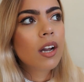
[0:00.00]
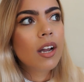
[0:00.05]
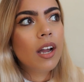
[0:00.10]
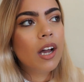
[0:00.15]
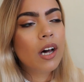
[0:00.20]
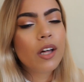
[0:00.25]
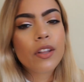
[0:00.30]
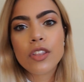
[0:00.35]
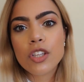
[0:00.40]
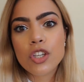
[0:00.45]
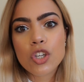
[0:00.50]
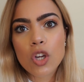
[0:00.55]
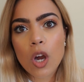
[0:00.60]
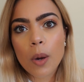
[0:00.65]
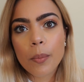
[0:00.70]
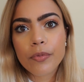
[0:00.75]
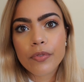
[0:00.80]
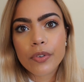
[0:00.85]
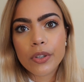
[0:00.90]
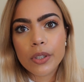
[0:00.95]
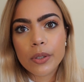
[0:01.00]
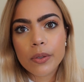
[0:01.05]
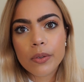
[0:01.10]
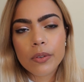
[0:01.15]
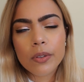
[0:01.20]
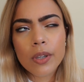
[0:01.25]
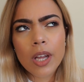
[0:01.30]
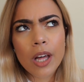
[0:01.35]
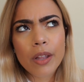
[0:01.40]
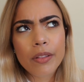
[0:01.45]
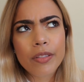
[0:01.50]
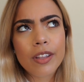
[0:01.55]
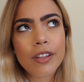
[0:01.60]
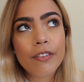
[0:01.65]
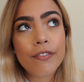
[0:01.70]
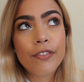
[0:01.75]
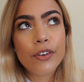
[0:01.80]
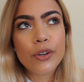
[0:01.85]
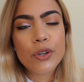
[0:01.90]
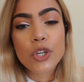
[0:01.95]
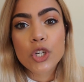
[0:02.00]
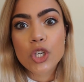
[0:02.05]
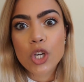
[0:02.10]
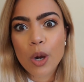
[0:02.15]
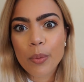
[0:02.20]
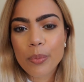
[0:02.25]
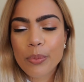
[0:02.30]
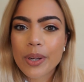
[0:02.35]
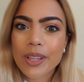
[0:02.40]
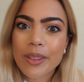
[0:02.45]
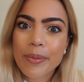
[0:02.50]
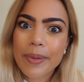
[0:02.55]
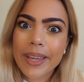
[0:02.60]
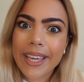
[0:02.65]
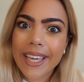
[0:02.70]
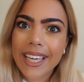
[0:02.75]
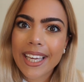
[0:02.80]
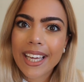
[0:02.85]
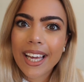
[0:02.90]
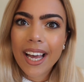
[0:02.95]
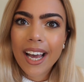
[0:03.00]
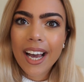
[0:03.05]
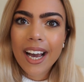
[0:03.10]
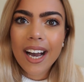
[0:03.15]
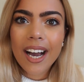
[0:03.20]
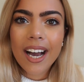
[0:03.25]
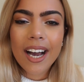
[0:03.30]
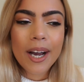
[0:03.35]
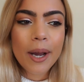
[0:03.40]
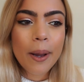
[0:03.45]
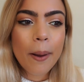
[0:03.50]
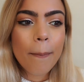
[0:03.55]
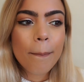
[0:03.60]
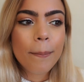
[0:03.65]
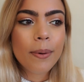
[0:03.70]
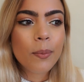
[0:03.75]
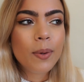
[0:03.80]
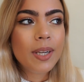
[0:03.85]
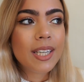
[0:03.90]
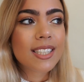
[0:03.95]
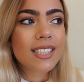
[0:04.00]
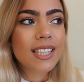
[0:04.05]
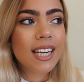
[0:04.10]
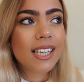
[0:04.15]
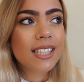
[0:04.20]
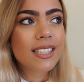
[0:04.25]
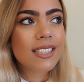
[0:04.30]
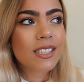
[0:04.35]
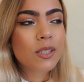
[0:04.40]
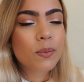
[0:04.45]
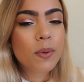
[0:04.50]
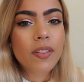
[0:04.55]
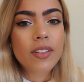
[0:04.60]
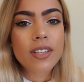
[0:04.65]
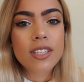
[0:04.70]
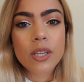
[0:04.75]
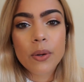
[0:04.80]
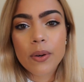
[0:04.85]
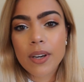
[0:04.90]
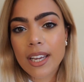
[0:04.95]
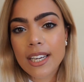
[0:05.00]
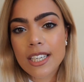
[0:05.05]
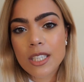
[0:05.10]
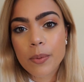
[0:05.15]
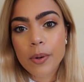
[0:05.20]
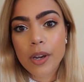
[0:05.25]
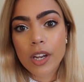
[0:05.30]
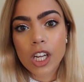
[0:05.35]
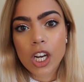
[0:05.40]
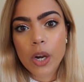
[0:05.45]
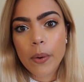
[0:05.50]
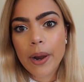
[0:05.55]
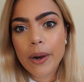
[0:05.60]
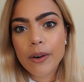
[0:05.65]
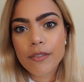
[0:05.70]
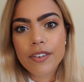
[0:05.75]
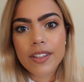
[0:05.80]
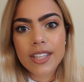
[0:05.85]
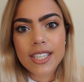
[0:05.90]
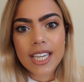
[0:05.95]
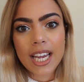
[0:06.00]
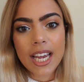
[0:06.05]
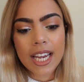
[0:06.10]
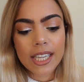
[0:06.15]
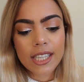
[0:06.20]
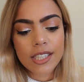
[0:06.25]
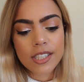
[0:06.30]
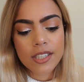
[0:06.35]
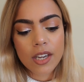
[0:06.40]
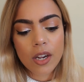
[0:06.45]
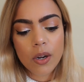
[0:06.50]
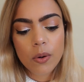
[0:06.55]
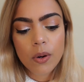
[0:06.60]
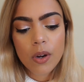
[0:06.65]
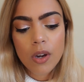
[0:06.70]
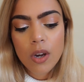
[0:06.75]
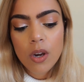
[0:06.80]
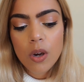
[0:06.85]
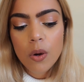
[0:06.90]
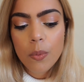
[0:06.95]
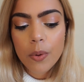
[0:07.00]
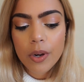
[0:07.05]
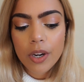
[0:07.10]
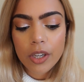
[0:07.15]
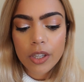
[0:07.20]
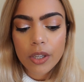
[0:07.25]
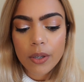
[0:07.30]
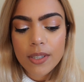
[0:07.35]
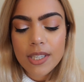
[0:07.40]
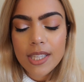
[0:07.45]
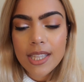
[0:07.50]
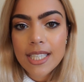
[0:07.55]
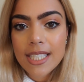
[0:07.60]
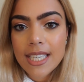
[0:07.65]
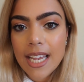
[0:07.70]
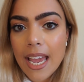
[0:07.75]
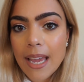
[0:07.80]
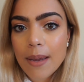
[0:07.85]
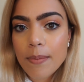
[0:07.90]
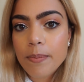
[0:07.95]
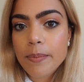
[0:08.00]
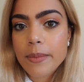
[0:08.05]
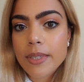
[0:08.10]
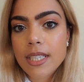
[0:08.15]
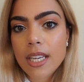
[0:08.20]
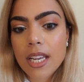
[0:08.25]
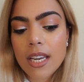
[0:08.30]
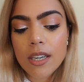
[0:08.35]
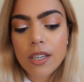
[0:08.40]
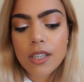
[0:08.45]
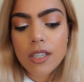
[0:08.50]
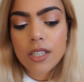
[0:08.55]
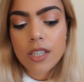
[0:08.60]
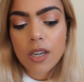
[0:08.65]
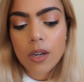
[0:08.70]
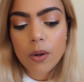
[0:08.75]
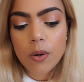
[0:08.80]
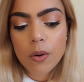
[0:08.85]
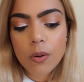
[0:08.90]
healthy food shop with me. But we decided since the weather's so nice, we're going to go out for the day. So we're going to go to the Thames and